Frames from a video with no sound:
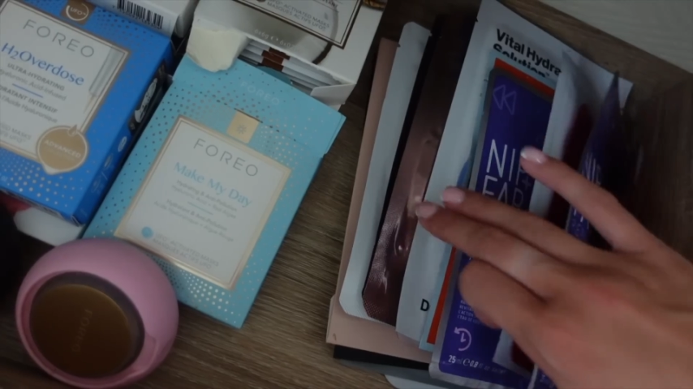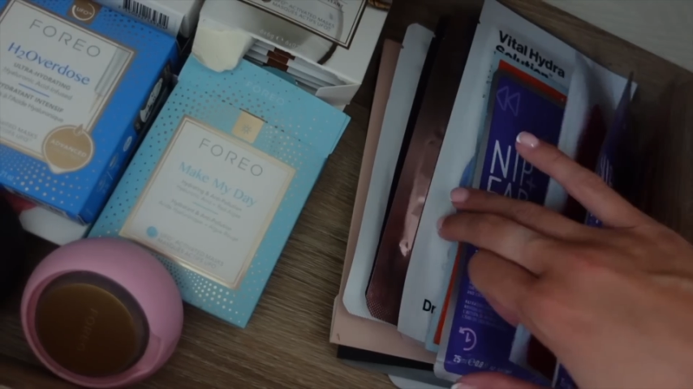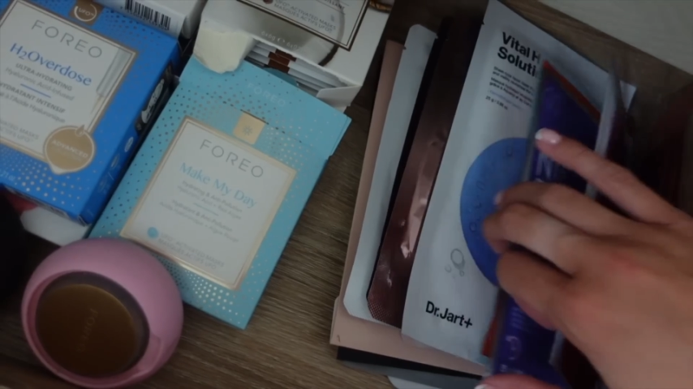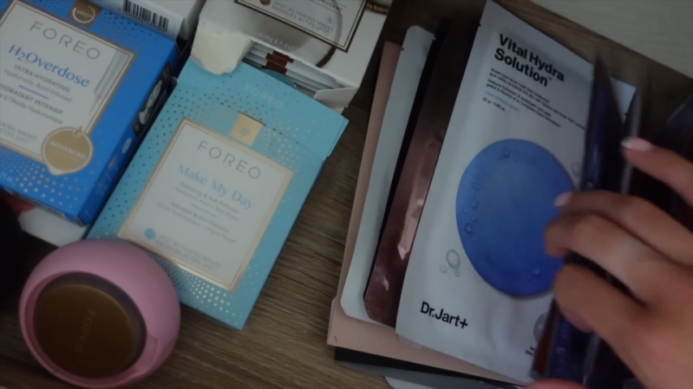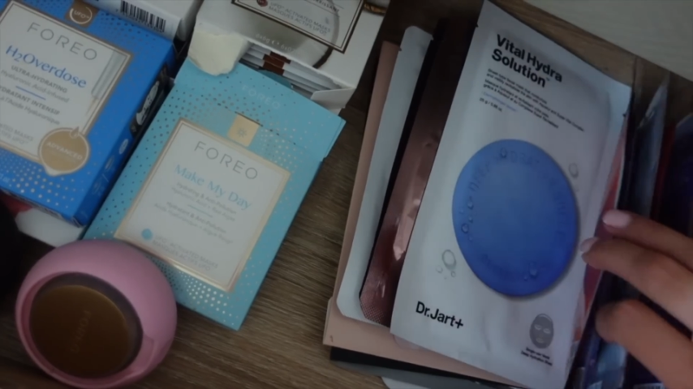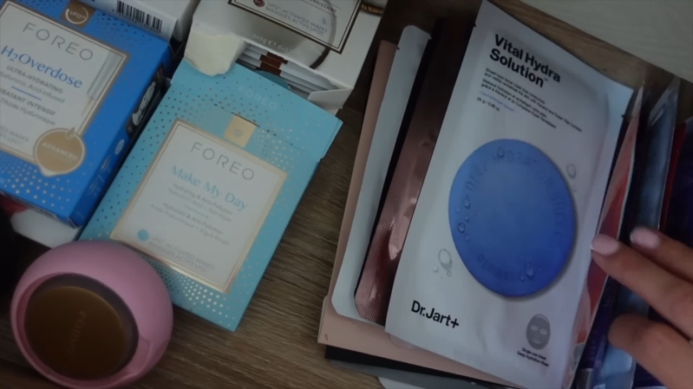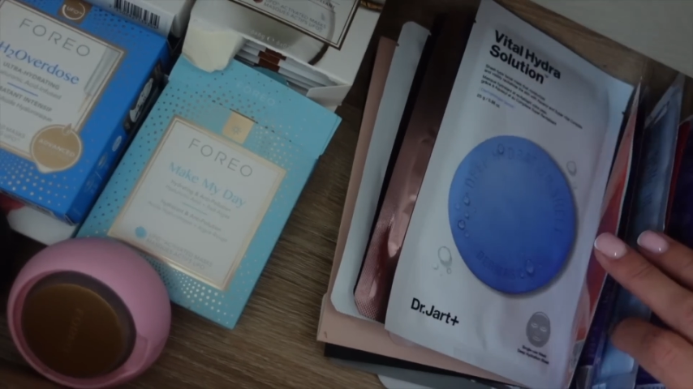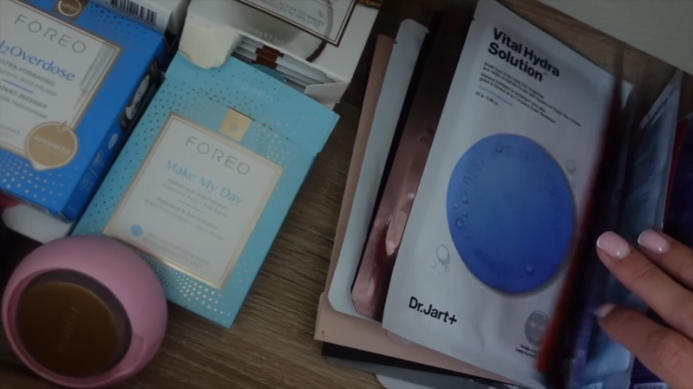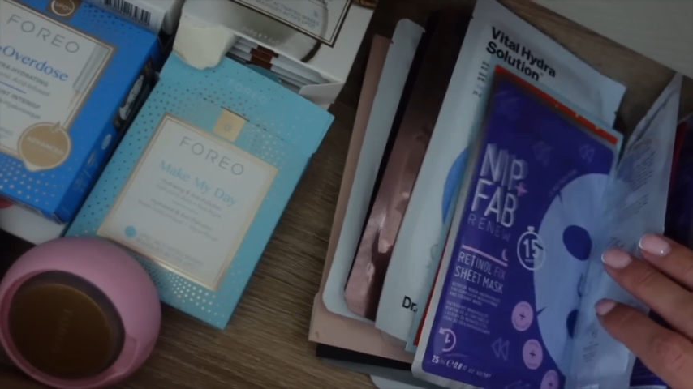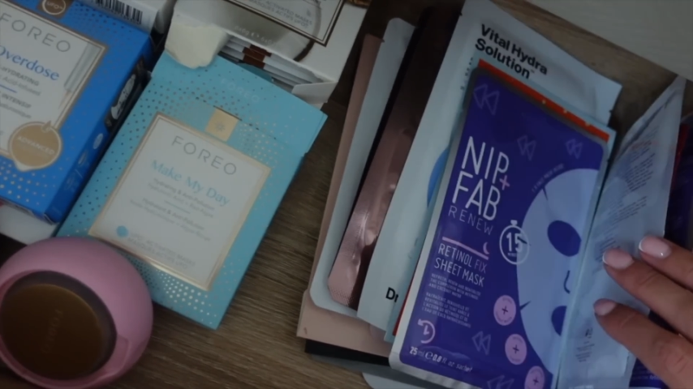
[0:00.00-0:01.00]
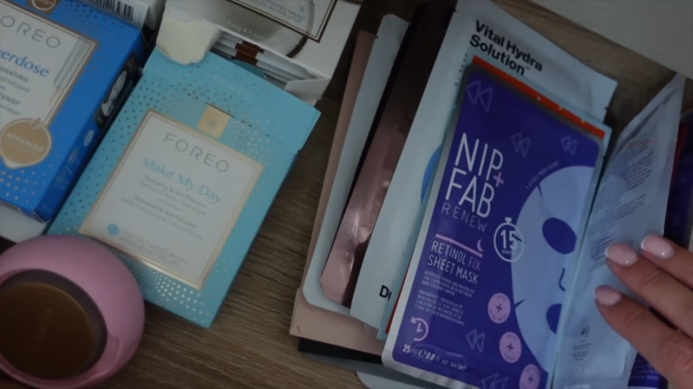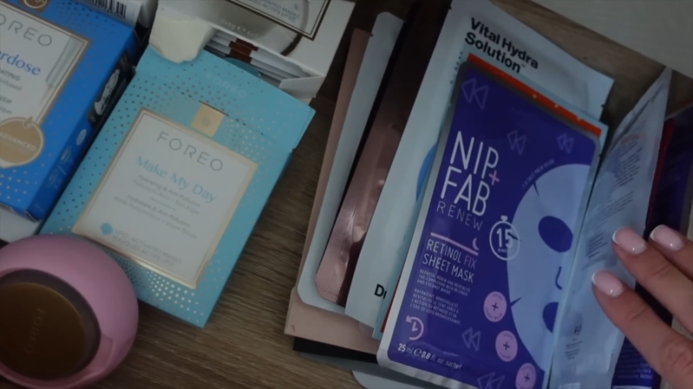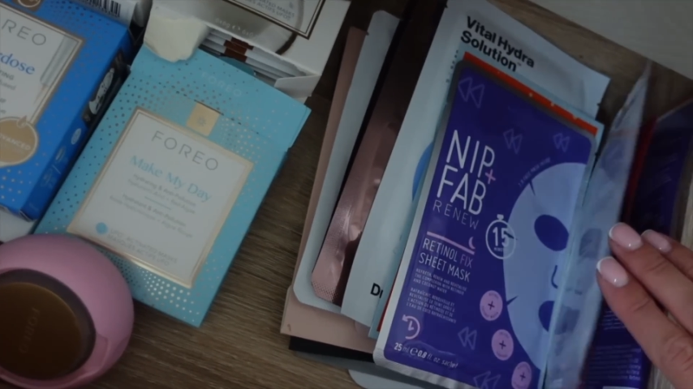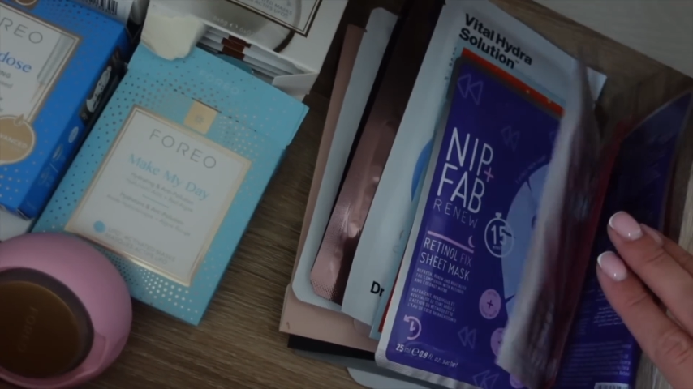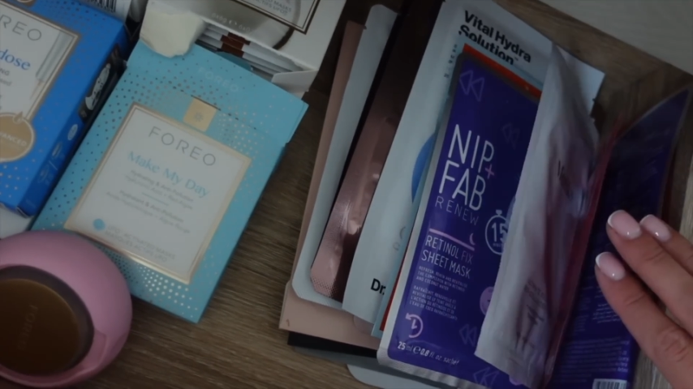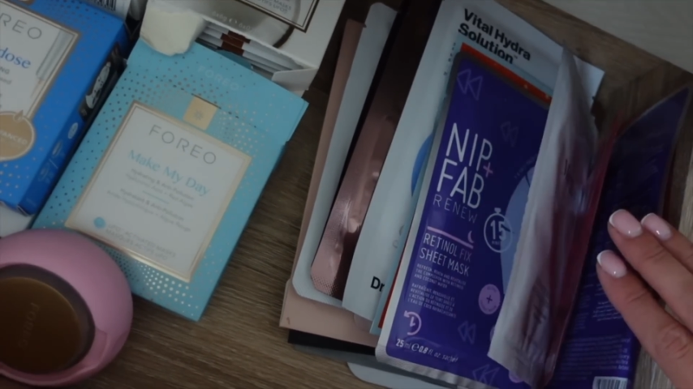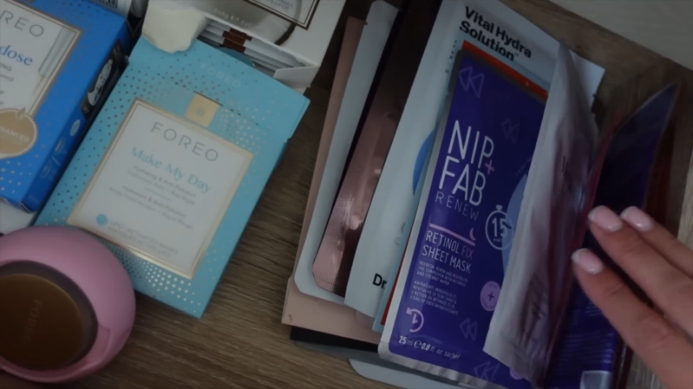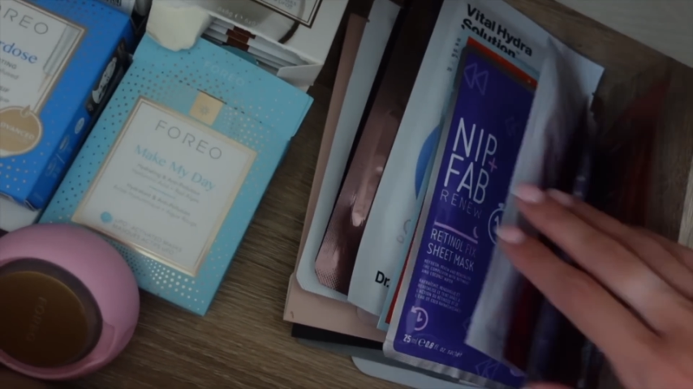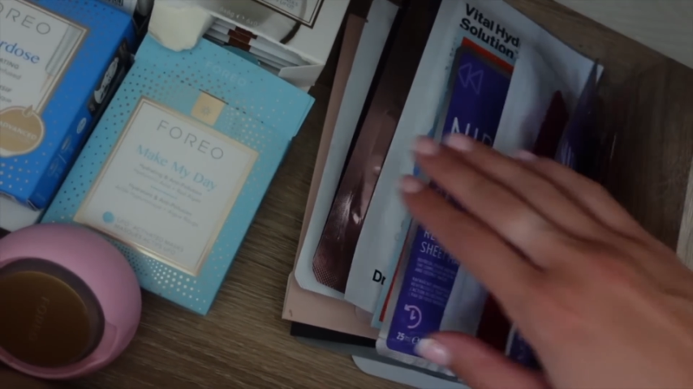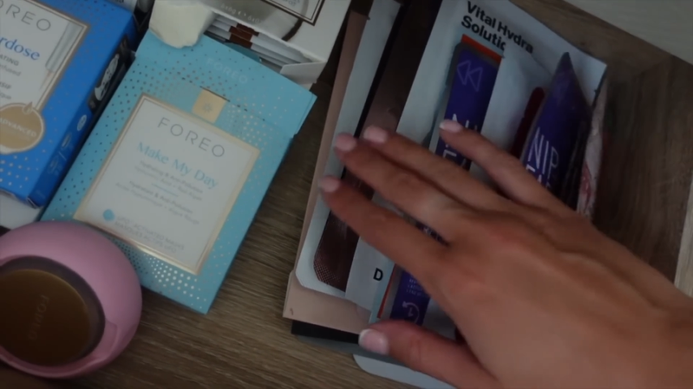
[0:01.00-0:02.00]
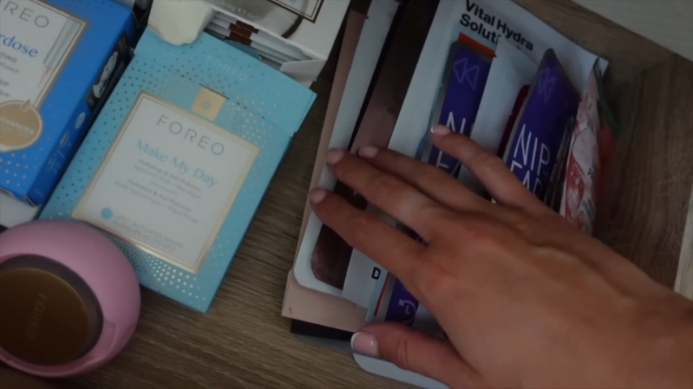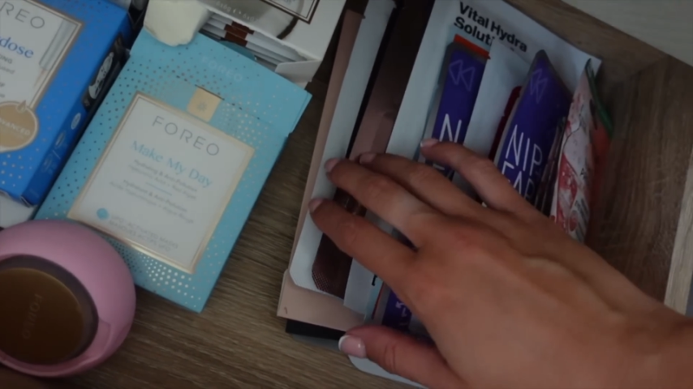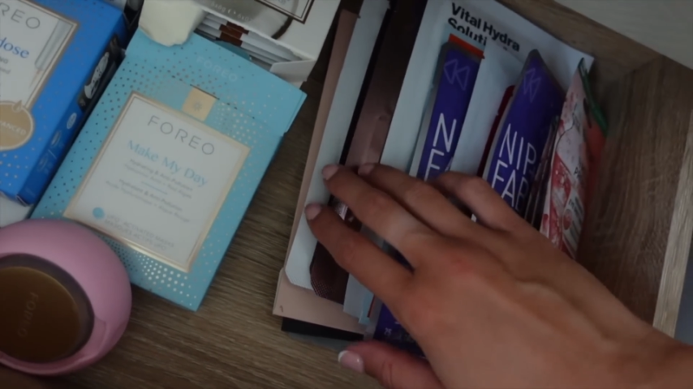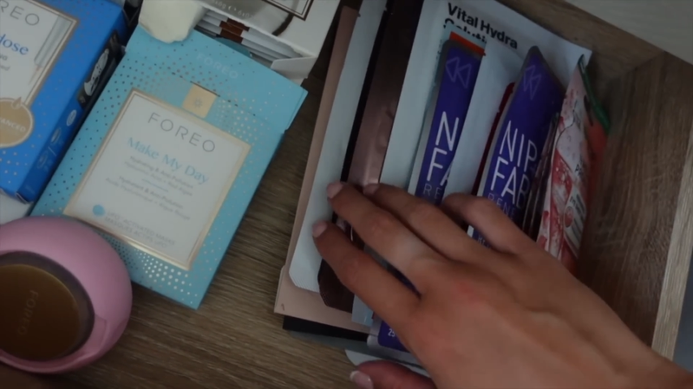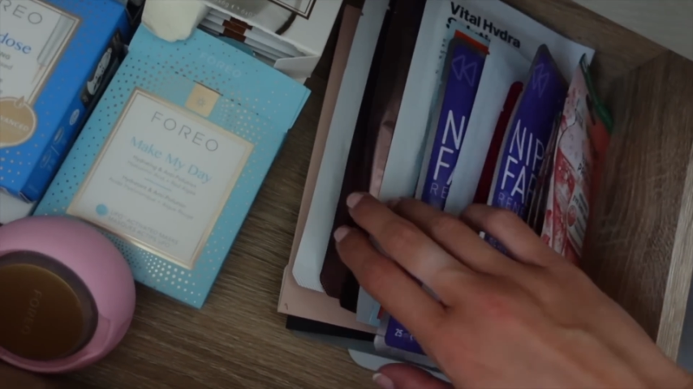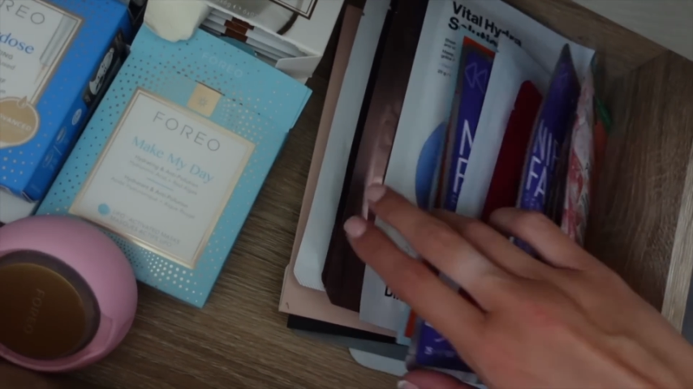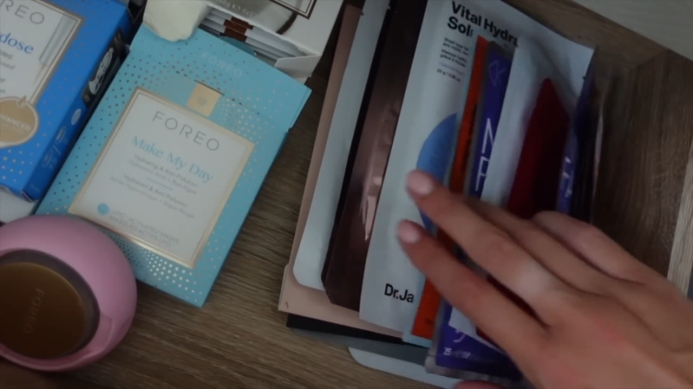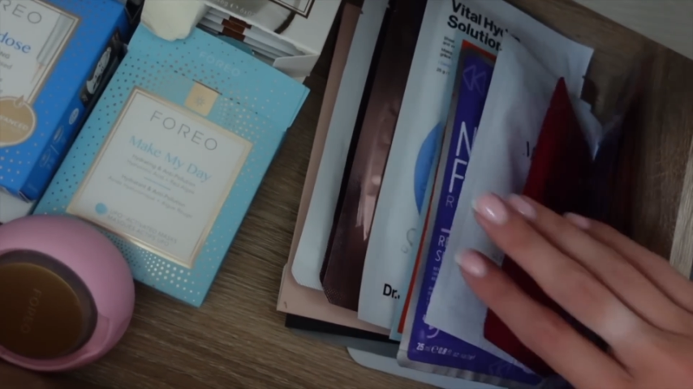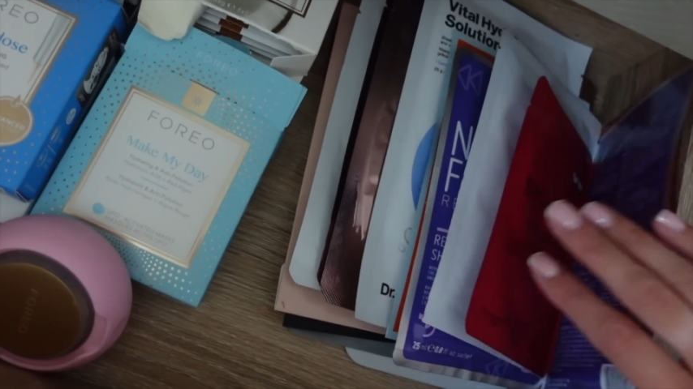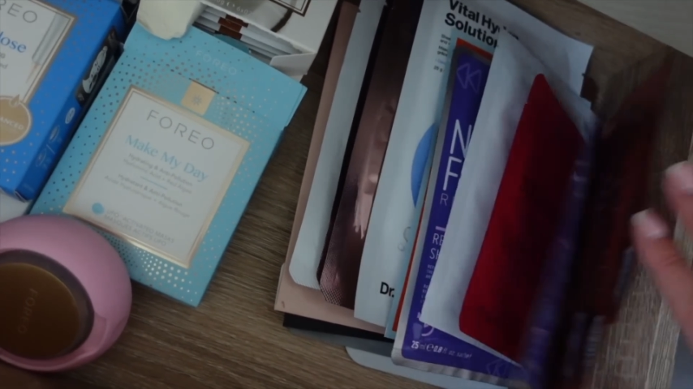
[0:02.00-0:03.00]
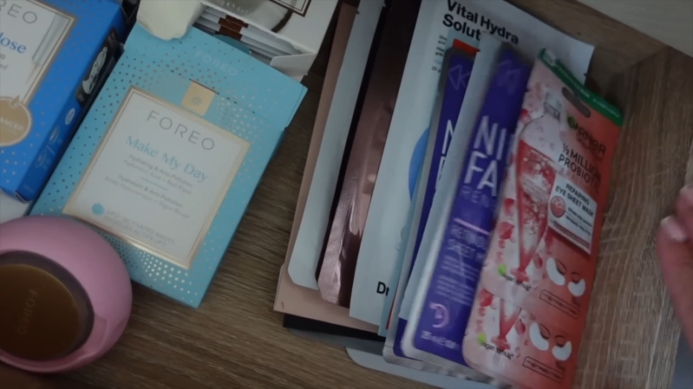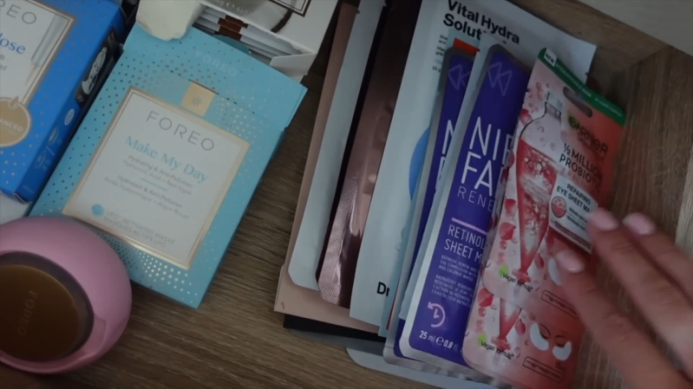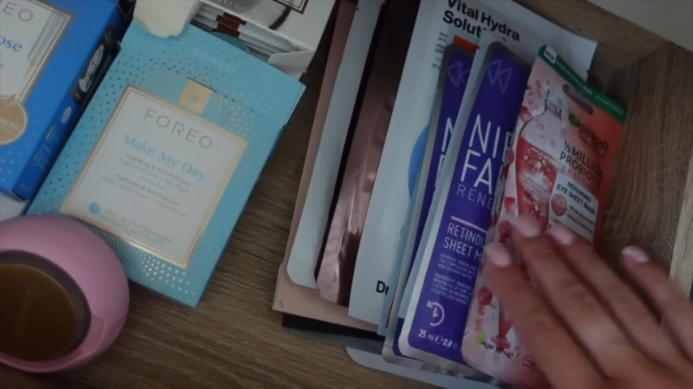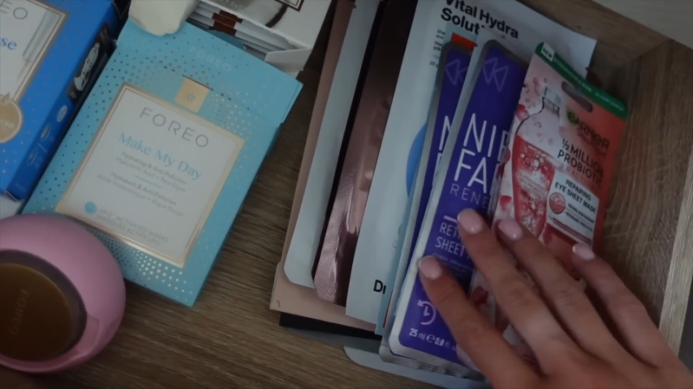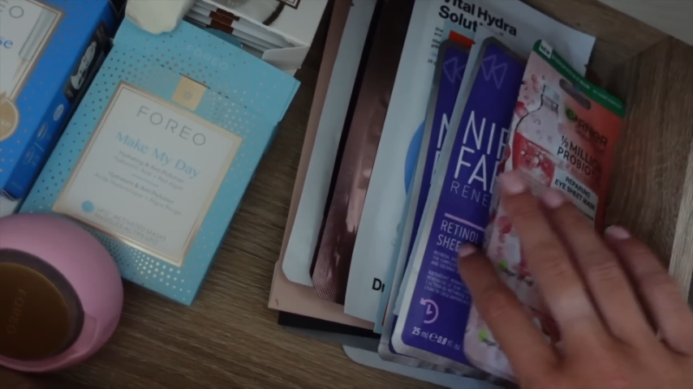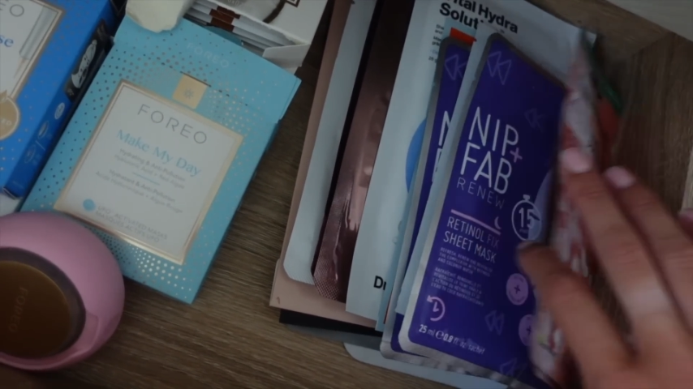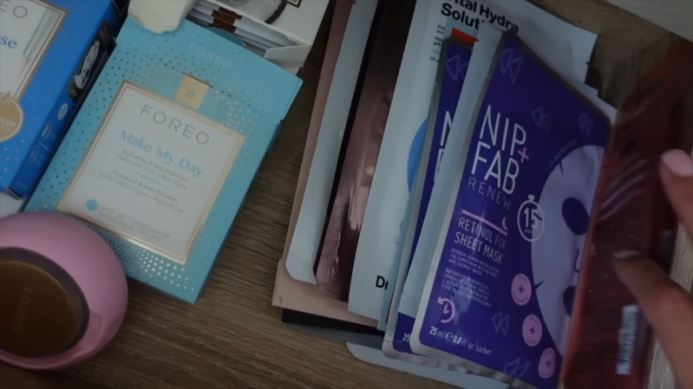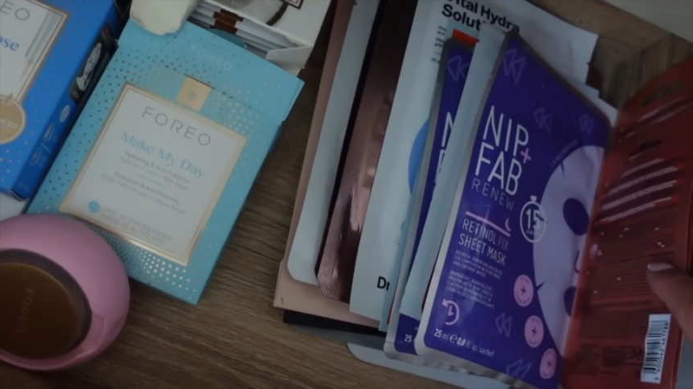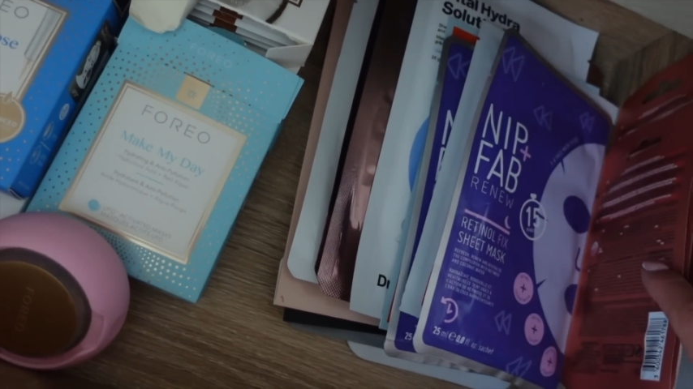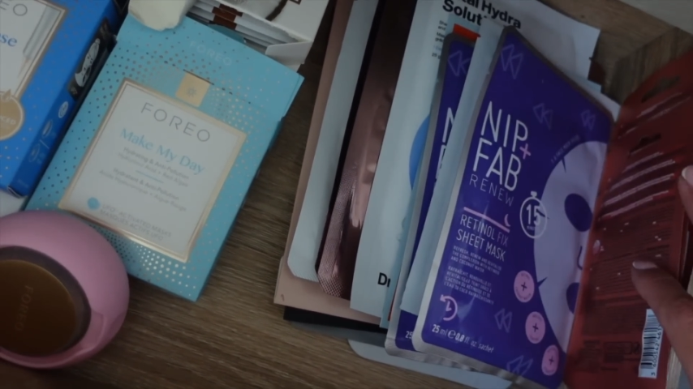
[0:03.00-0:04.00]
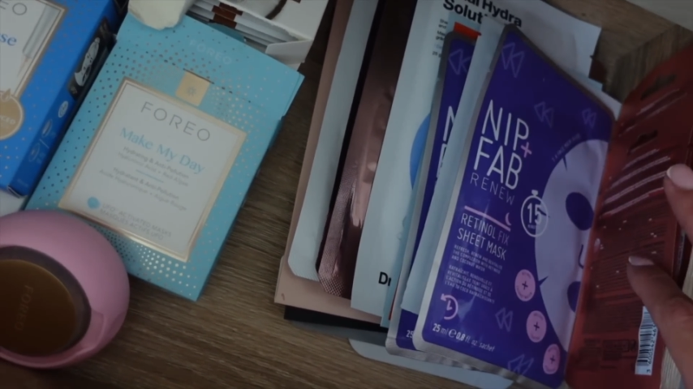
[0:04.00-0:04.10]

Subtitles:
Nobody's mouth can be seen.